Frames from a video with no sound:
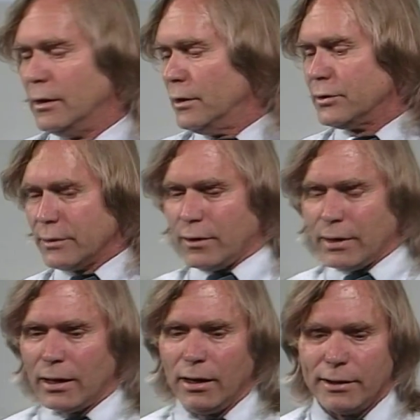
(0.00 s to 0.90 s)
So now
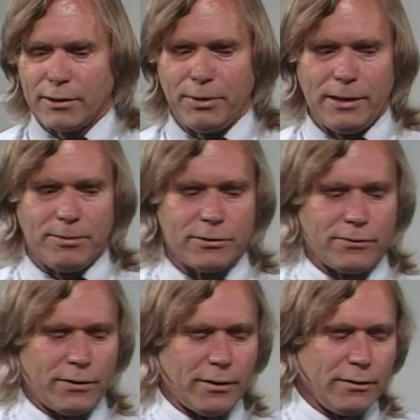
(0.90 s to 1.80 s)
I collect the papers
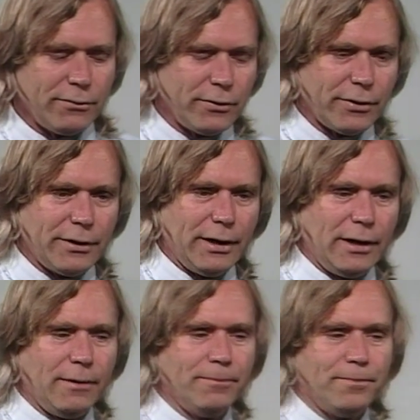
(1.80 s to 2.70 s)
for the day.